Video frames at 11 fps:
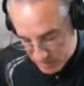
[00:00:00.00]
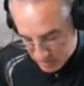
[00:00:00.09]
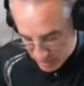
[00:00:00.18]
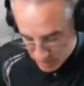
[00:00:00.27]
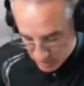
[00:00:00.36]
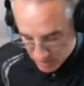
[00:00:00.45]
That's
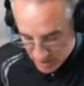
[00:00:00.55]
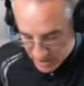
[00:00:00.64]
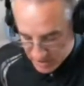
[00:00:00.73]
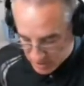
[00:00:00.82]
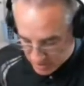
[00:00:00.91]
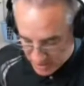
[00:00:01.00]
pretty cool.
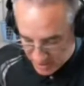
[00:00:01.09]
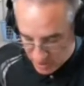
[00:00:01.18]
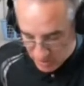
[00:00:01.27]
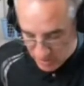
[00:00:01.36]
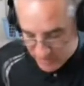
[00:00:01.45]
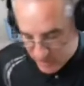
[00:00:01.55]
So again,
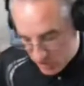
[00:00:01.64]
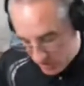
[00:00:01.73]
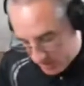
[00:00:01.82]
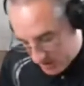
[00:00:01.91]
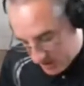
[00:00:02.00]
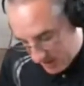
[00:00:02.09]
you'll
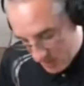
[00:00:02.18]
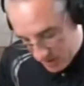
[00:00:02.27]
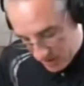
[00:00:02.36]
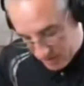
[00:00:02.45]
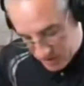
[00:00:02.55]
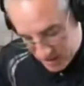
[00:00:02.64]
eventually, by the time you
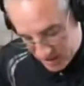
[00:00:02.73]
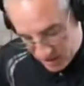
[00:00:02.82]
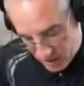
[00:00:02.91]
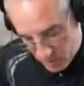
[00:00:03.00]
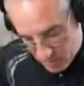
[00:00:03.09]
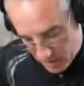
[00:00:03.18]
hit level 10,
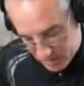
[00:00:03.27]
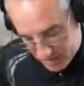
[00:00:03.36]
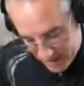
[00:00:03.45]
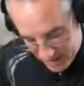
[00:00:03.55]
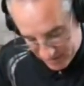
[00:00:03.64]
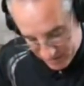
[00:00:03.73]
you would probably
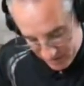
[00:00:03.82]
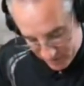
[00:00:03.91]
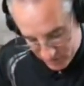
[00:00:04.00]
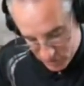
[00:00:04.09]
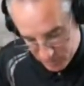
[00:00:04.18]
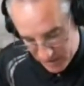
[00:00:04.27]
have every
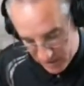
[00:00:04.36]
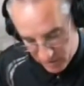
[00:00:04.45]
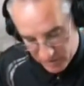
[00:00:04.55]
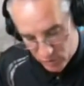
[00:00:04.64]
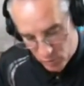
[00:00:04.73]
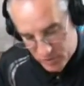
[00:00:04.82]
spell
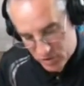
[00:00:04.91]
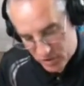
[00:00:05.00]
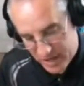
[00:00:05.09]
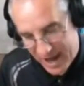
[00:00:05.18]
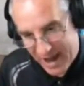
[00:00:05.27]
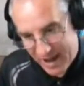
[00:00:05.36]
that the wizard
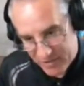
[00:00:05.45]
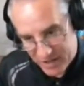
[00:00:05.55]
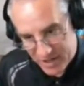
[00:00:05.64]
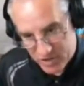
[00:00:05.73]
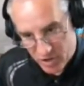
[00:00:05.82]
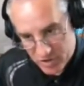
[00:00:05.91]
could have in
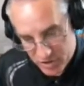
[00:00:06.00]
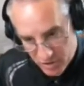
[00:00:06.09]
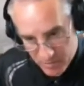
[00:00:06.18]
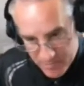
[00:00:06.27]
his arsenal.